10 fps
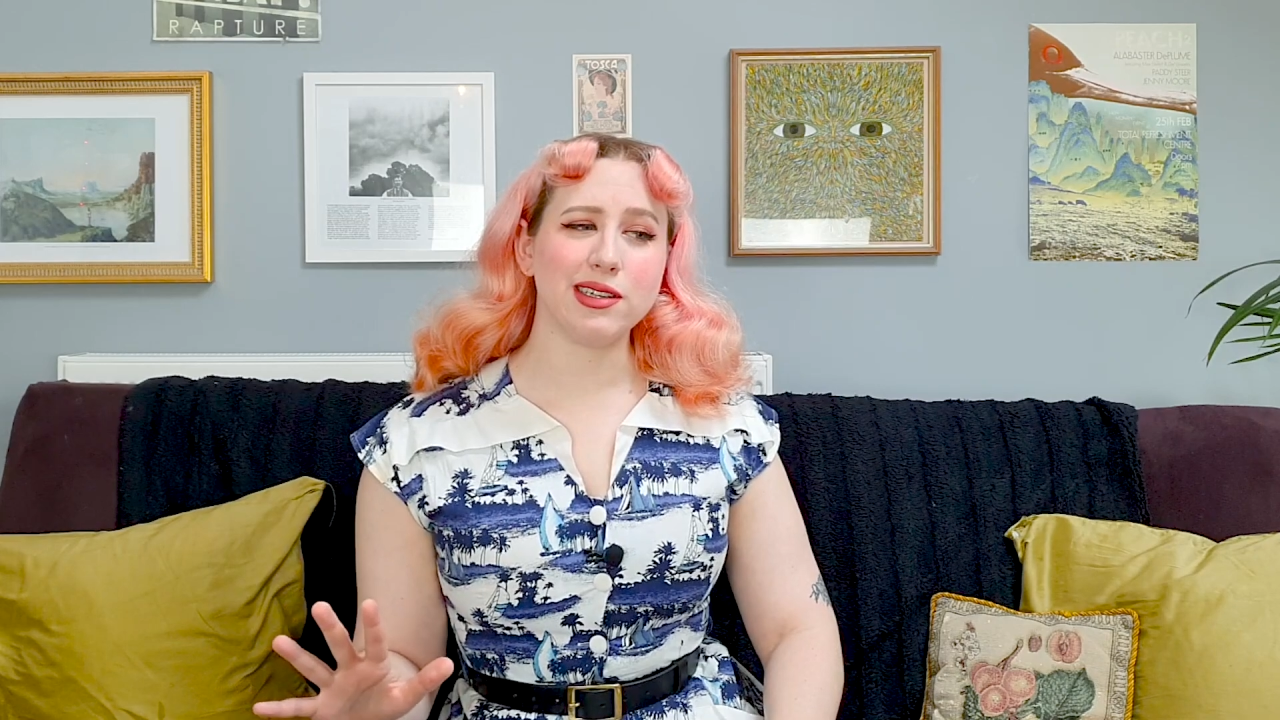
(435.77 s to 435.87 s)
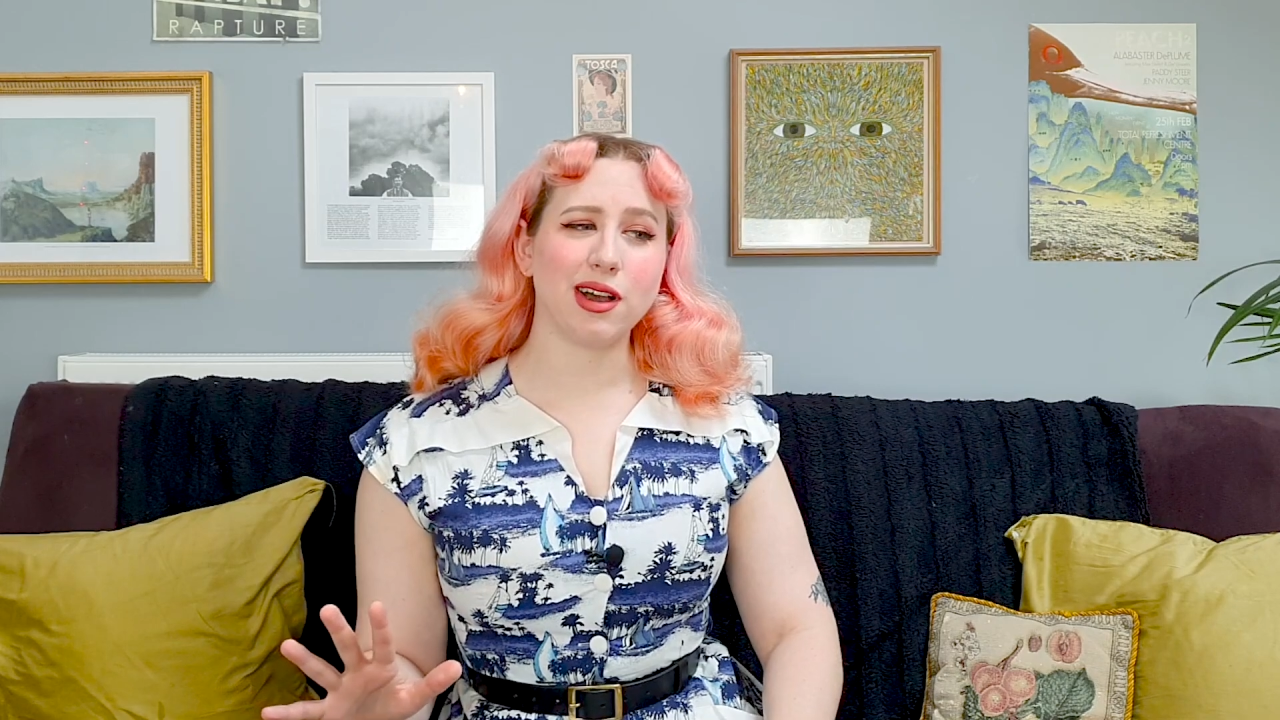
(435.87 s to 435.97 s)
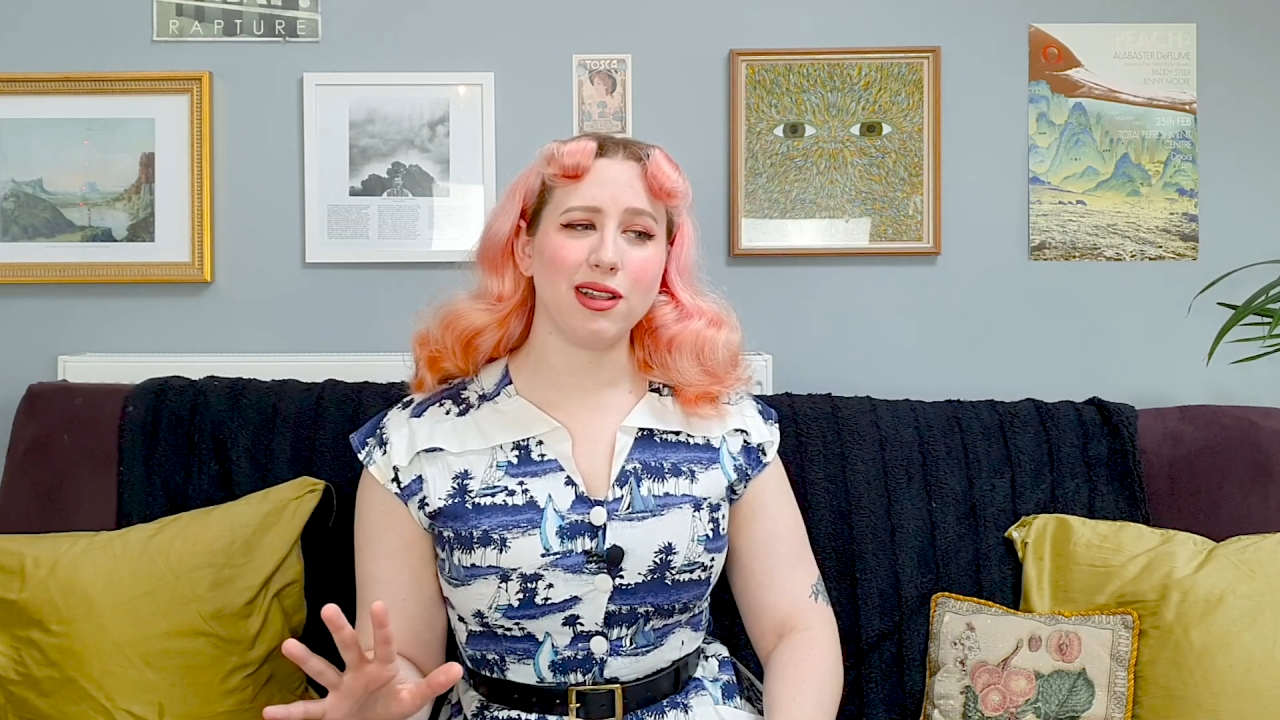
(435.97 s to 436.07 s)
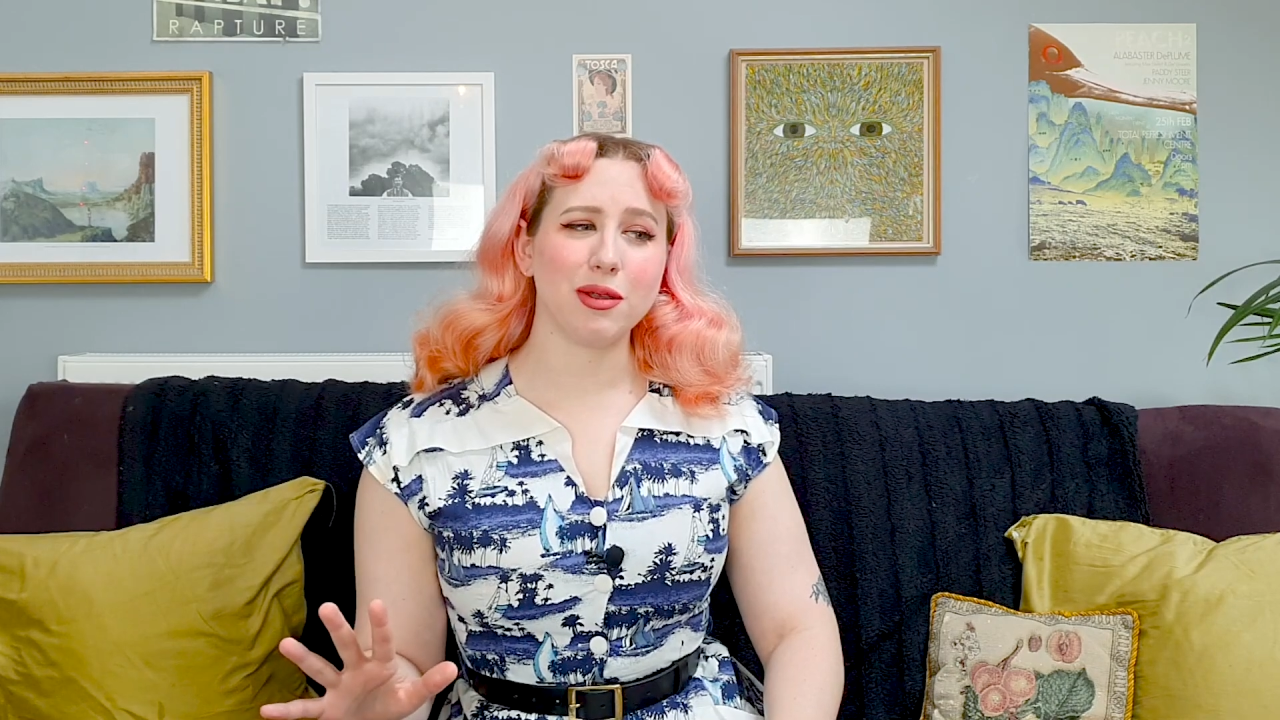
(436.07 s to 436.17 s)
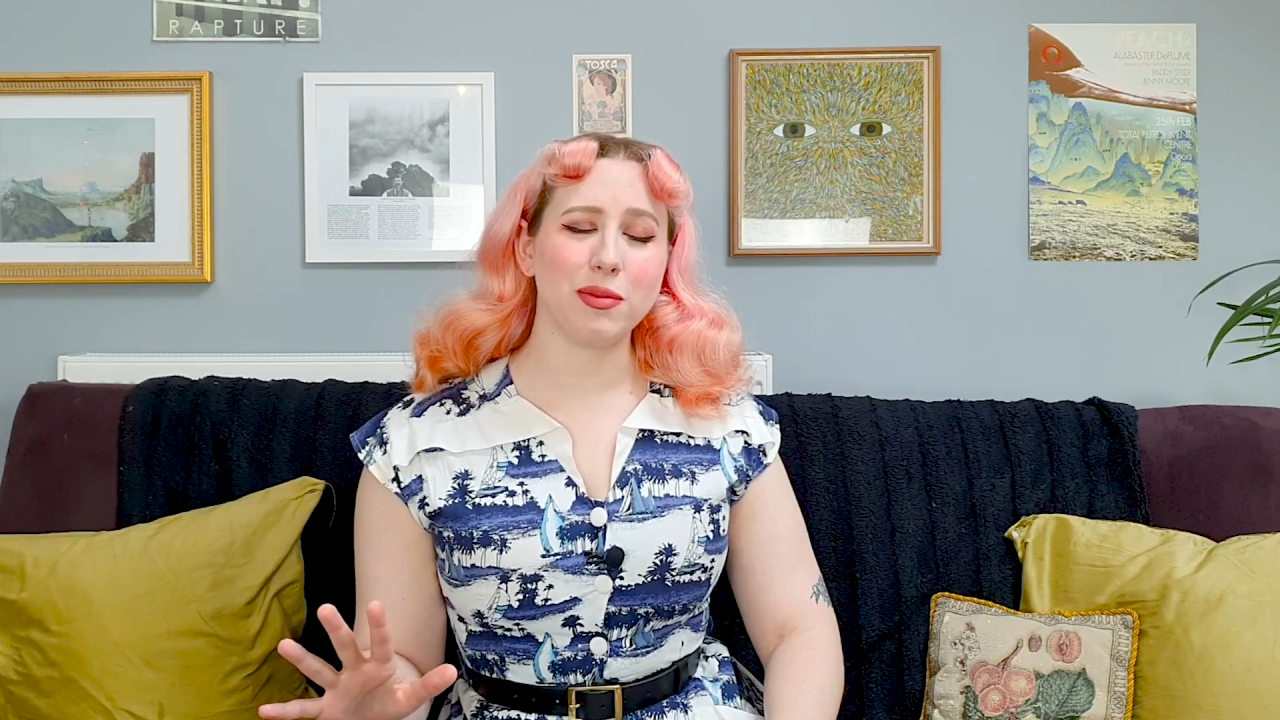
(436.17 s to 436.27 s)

Dolly